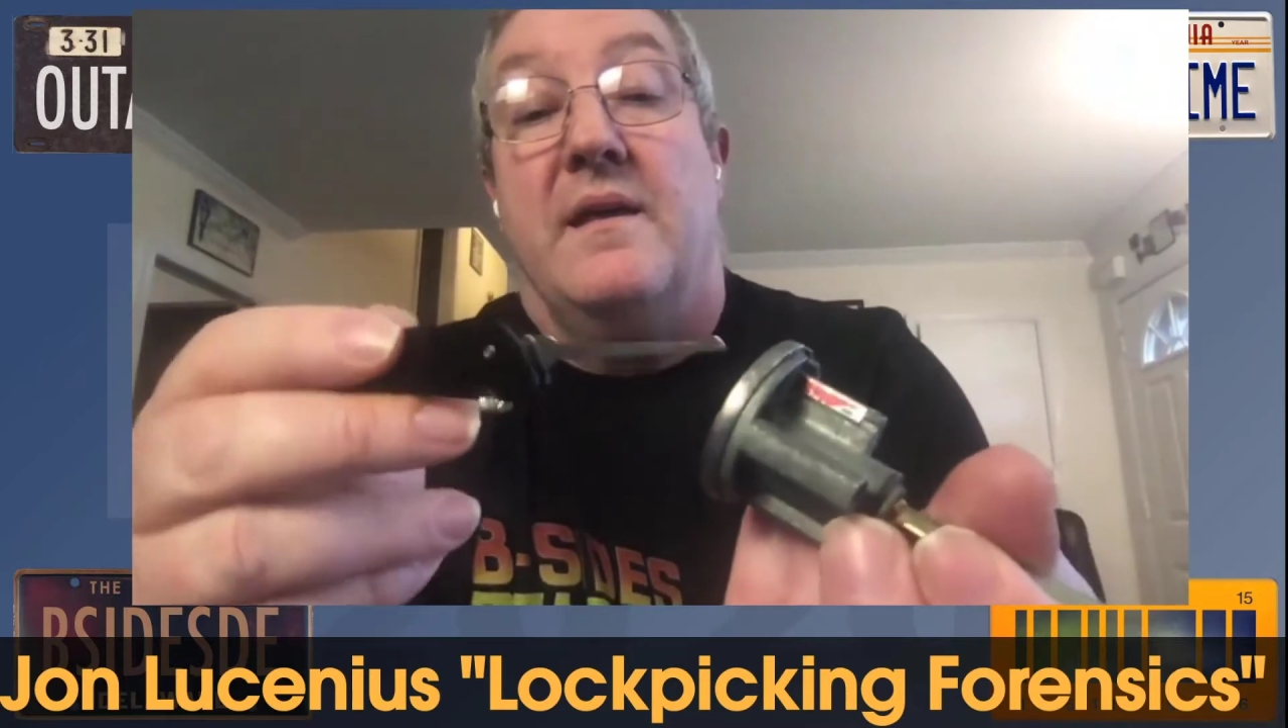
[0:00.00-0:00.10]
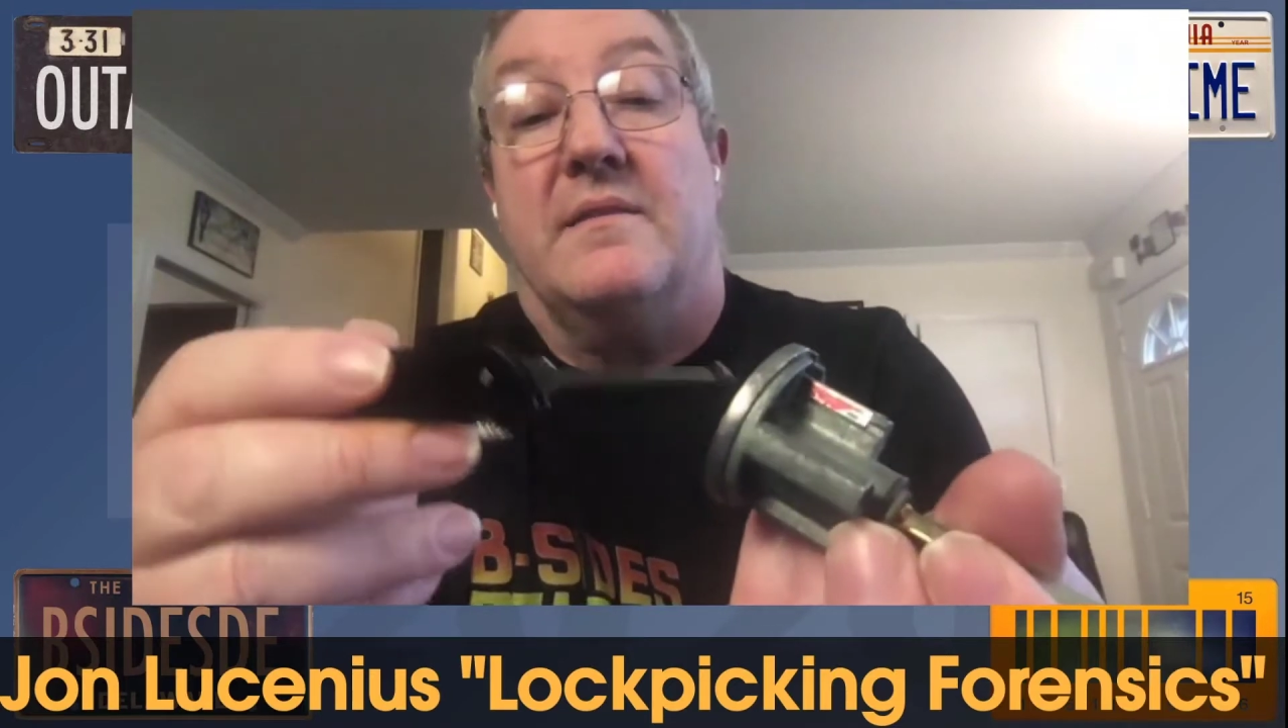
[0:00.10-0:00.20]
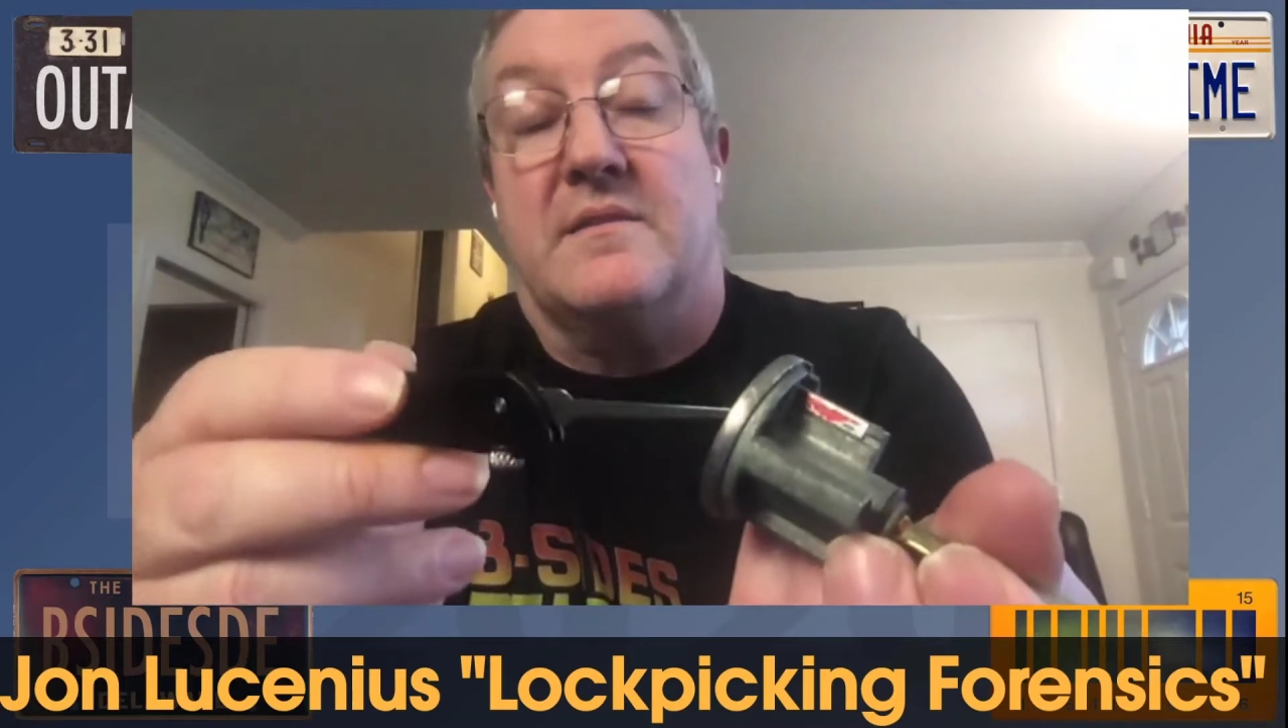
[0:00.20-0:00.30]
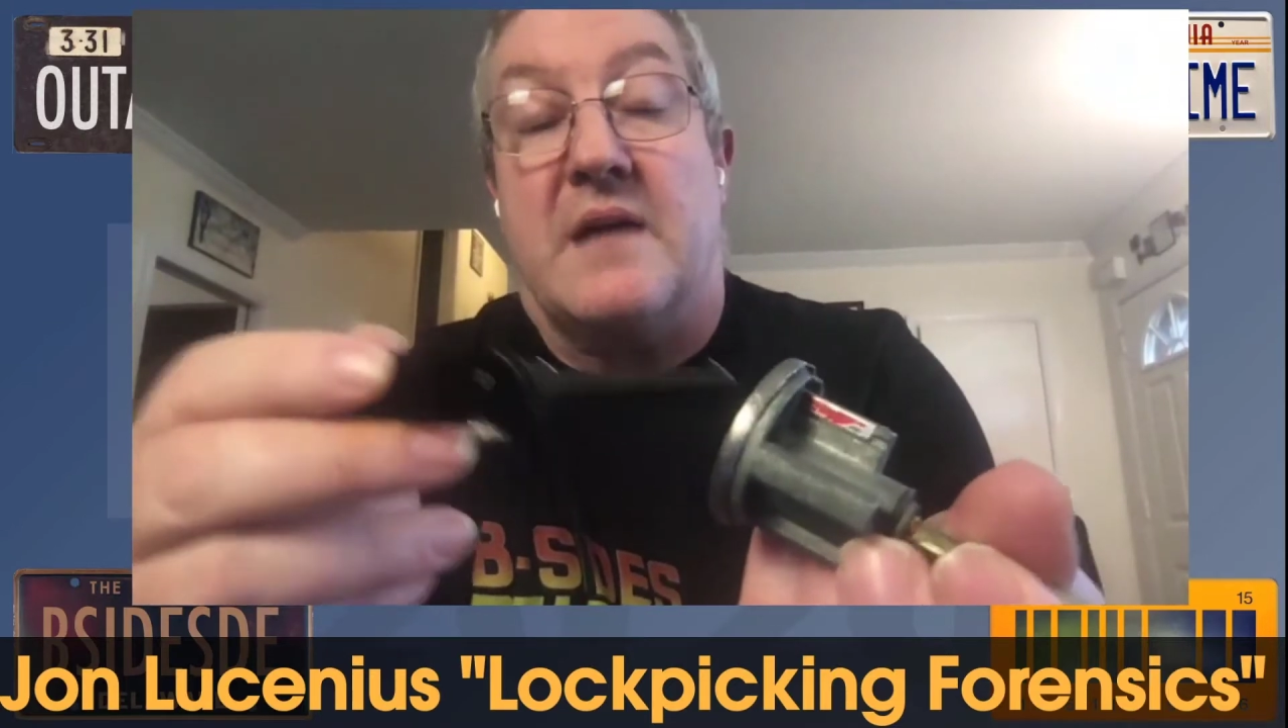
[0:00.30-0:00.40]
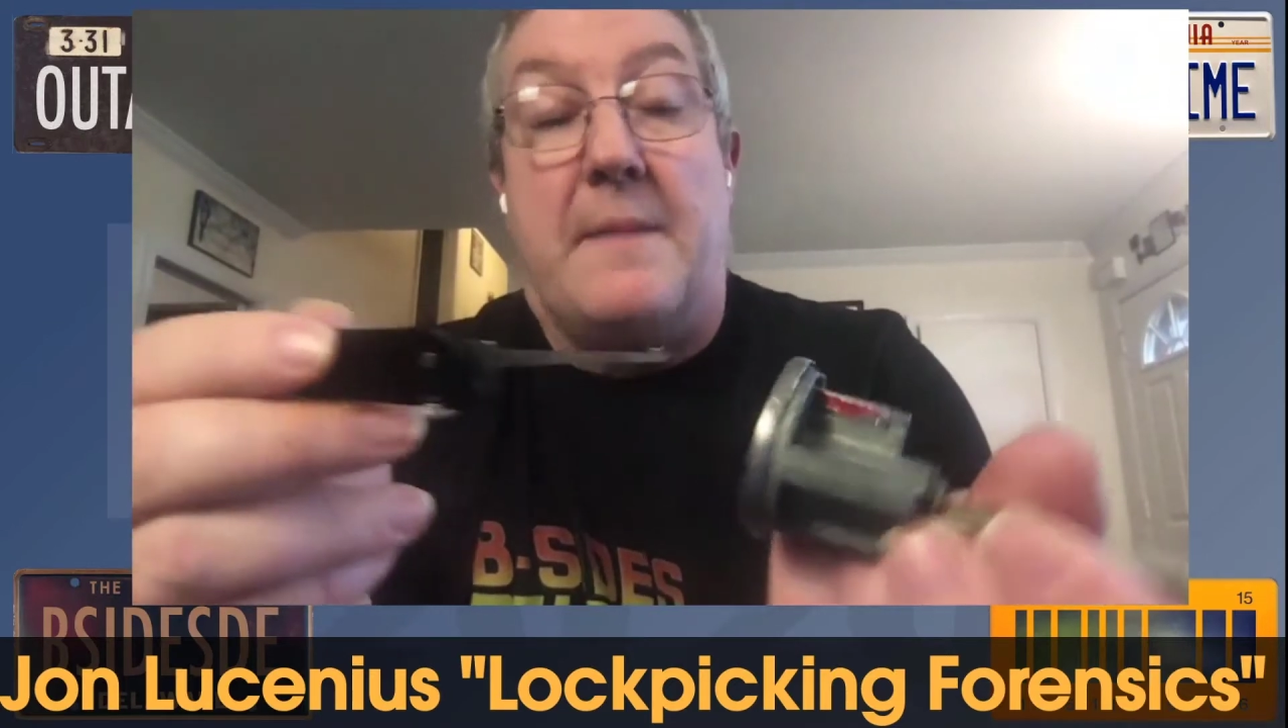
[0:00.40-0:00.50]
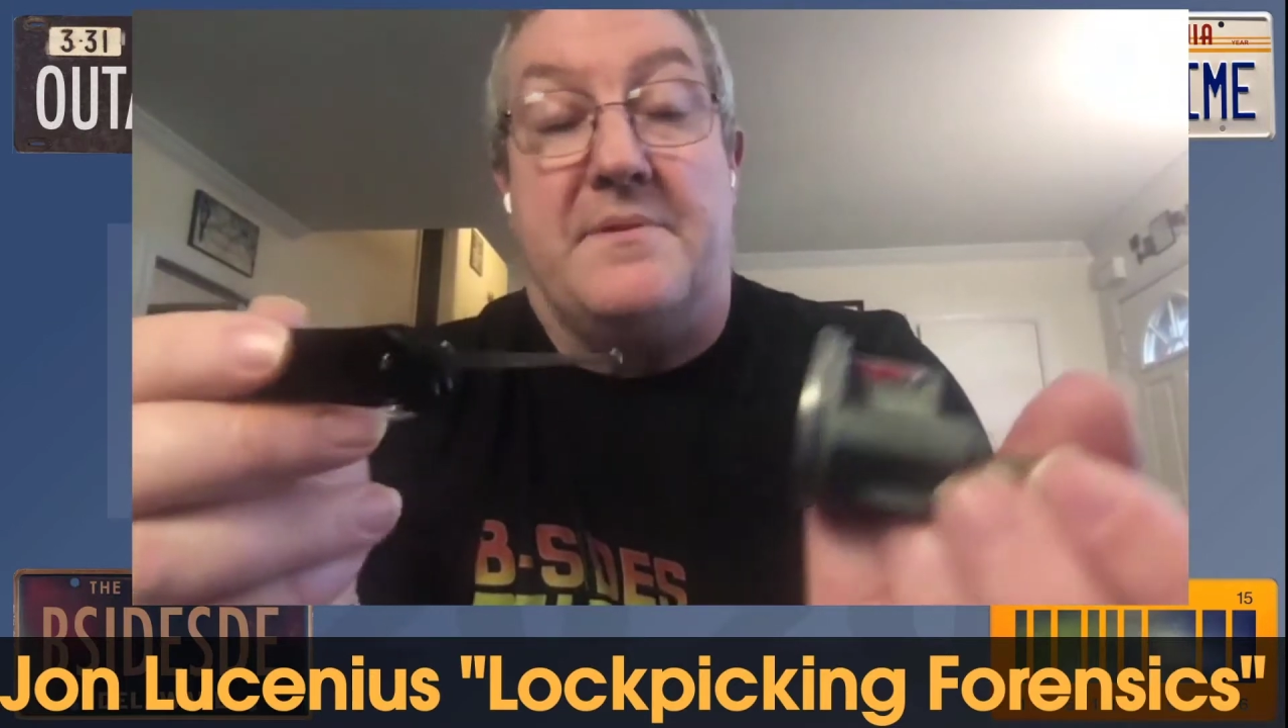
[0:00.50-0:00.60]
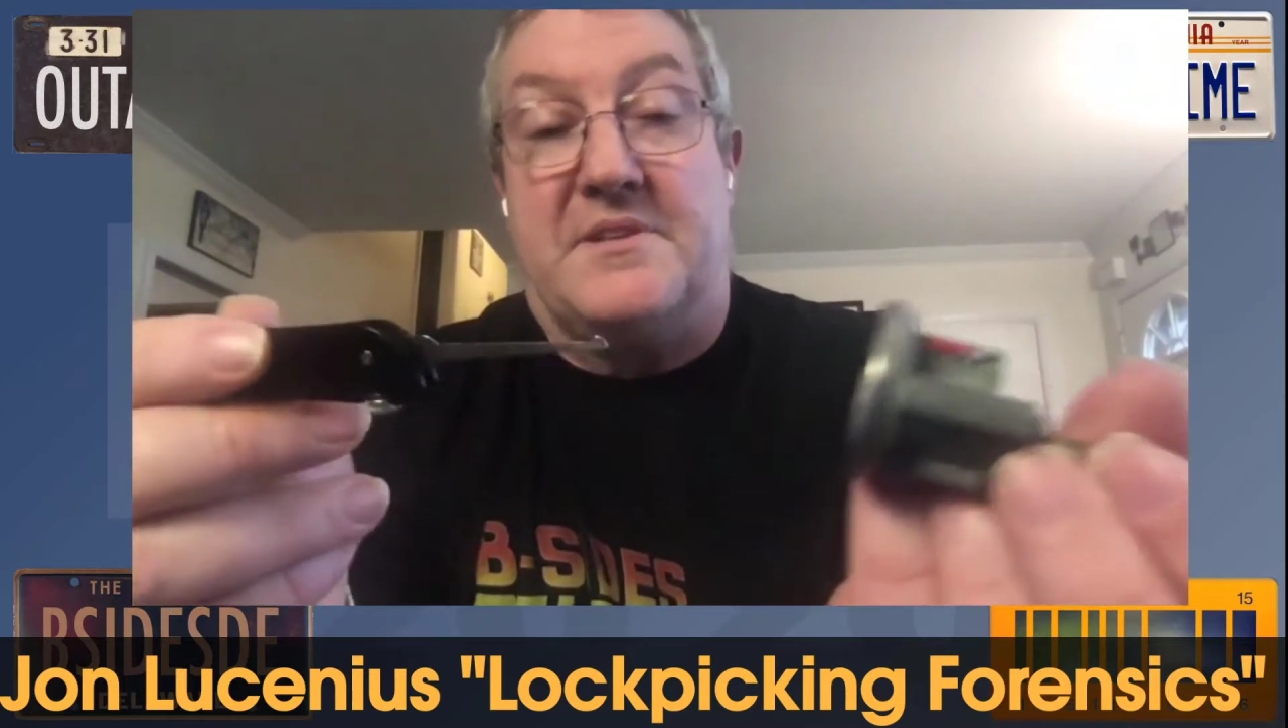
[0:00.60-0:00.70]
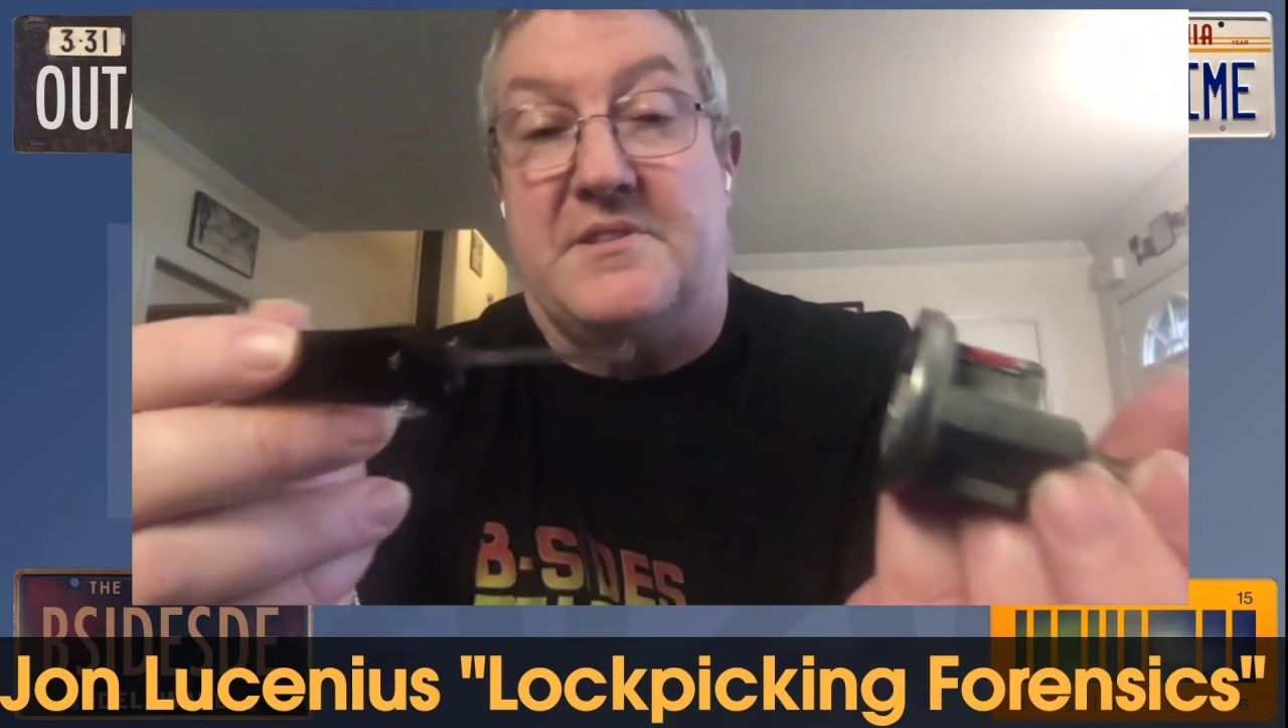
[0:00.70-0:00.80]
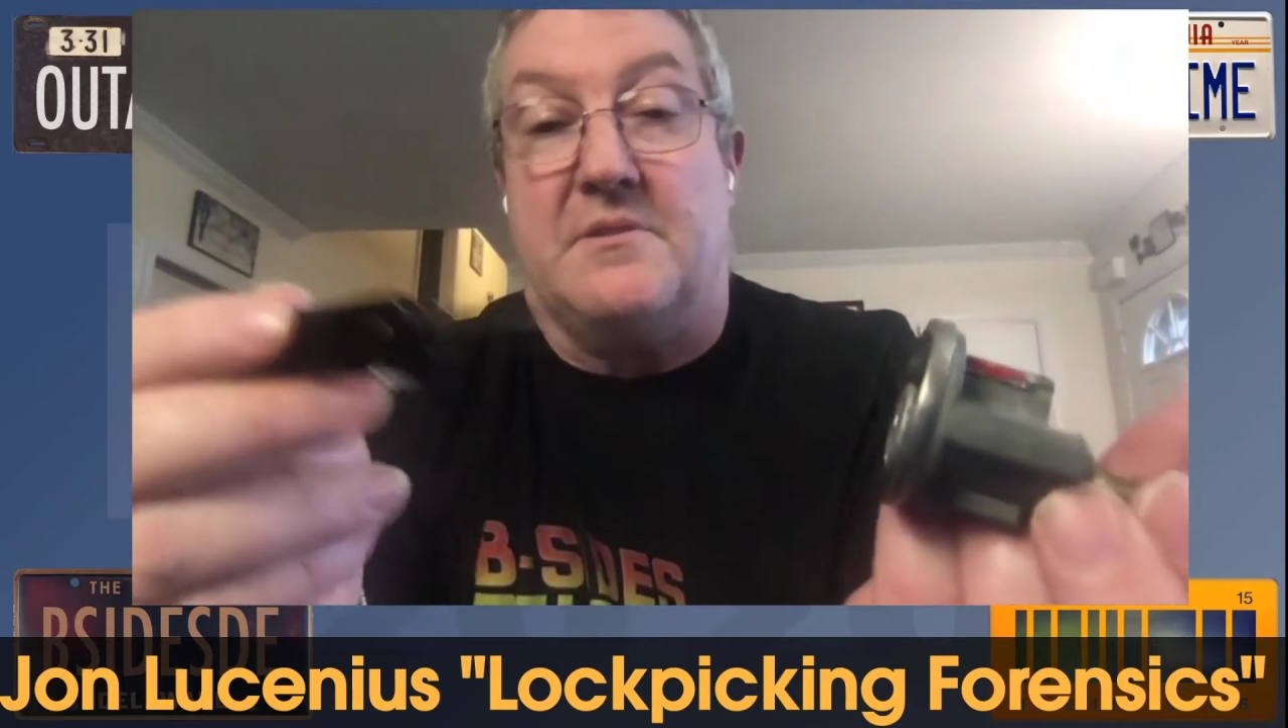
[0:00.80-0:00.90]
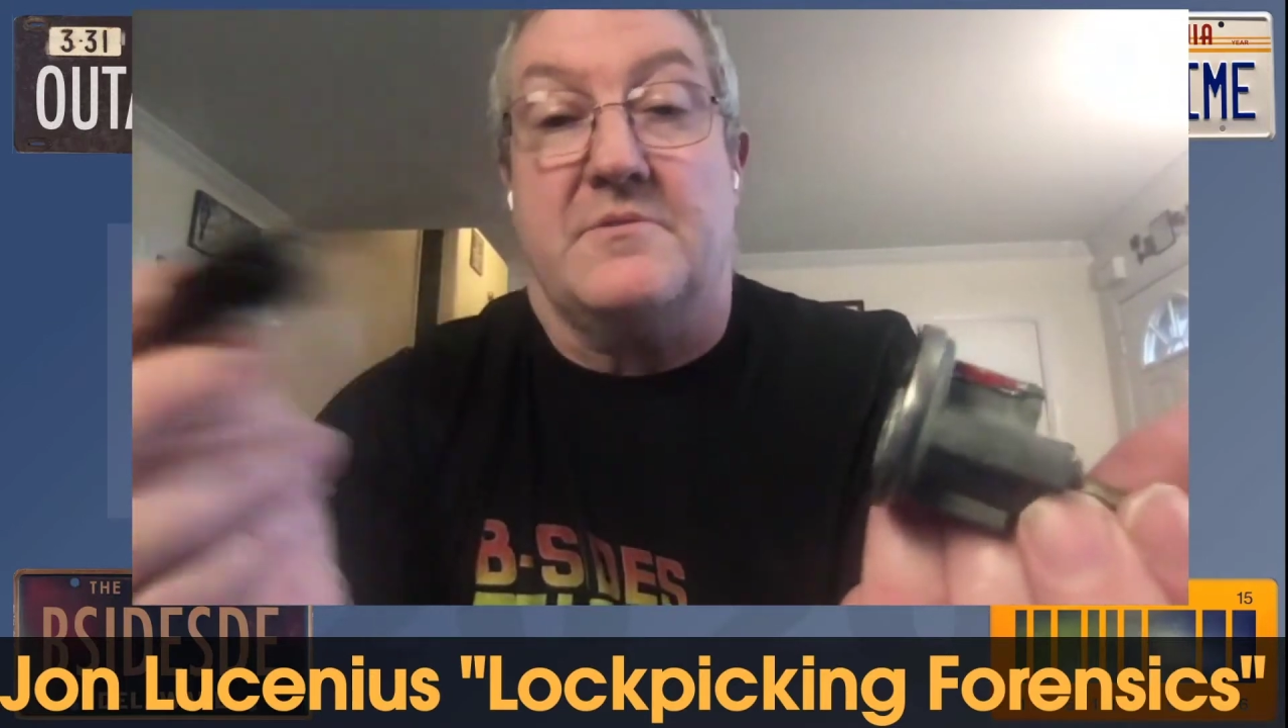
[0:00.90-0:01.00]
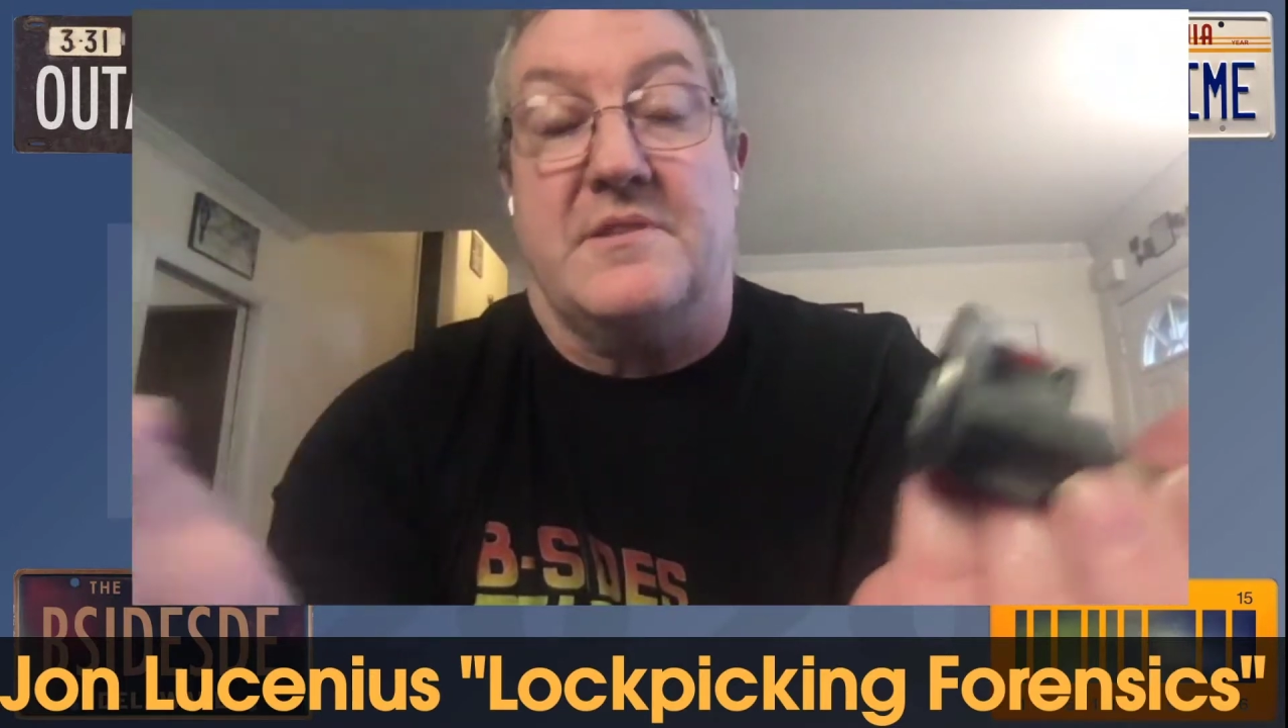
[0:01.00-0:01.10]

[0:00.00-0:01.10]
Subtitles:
the top of the cylinder,